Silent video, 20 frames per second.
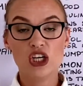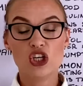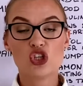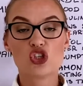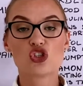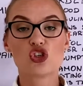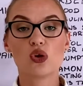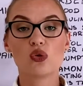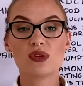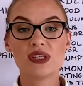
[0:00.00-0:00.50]

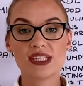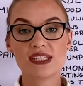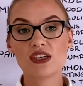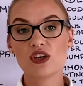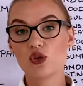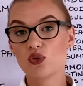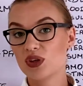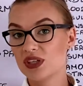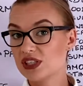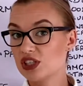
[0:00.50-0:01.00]
So this
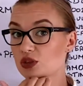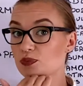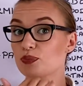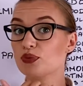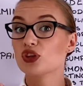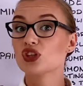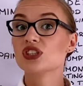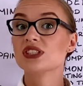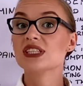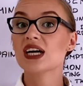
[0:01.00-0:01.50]
increases
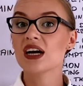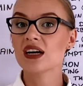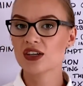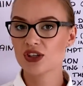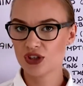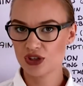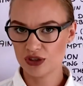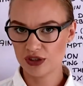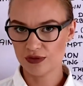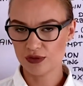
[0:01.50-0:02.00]

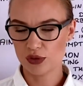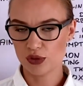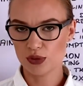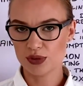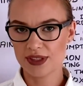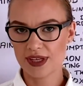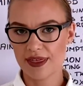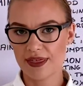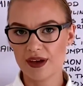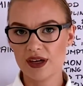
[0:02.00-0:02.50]
production of
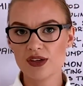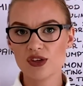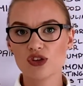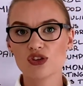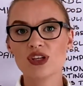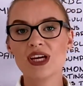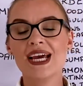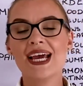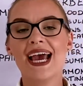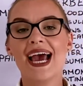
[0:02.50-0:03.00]

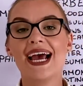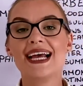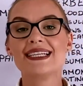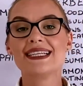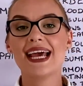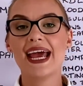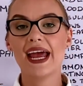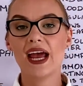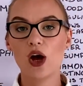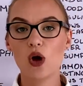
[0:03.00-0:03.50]
glutathione and
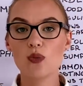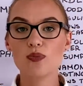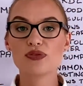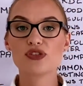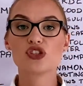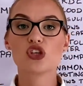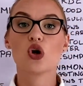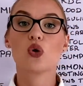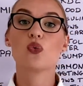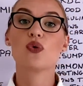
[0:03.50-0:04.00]

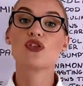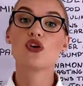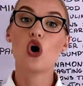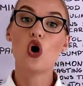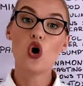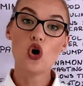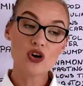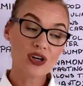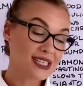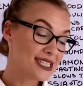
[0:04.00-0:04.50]
helps with
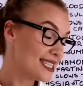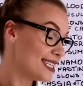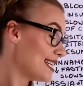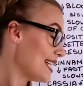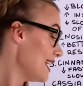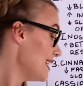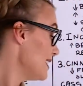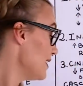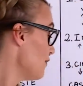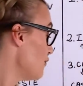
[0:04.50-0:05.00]

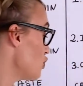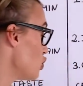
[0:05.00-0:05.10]
oxidative